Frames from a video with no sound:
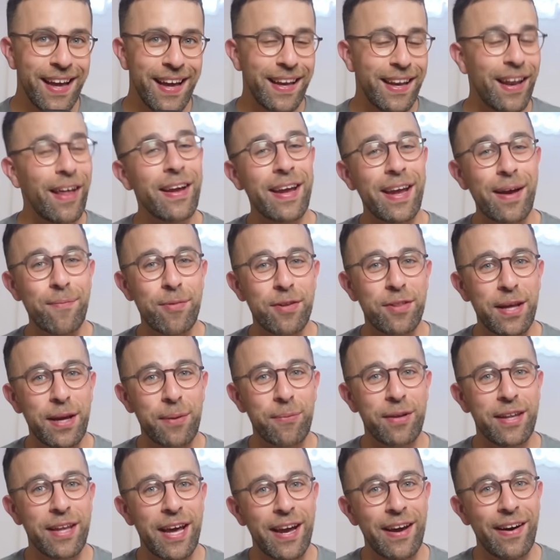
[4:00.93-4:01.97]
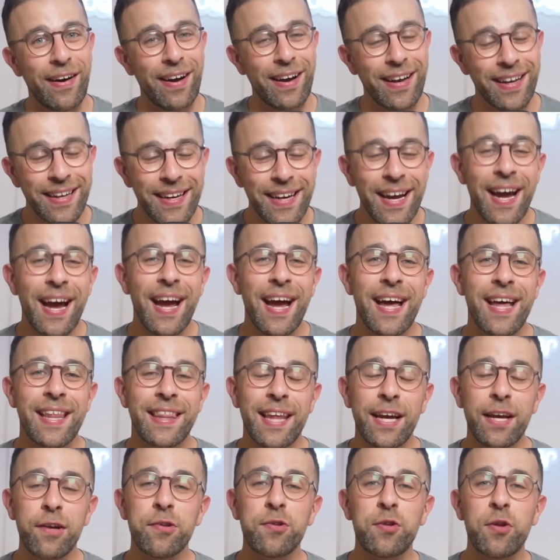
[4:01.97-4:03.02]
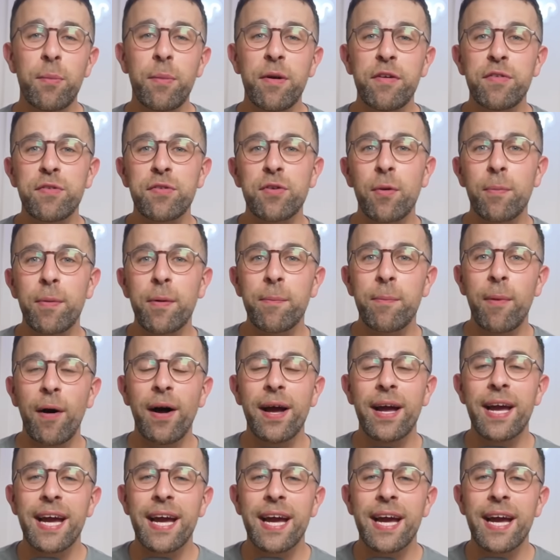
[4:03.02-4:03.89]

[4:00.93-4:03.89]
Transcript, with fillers: like everything with AI. Thank you so much for stopping by.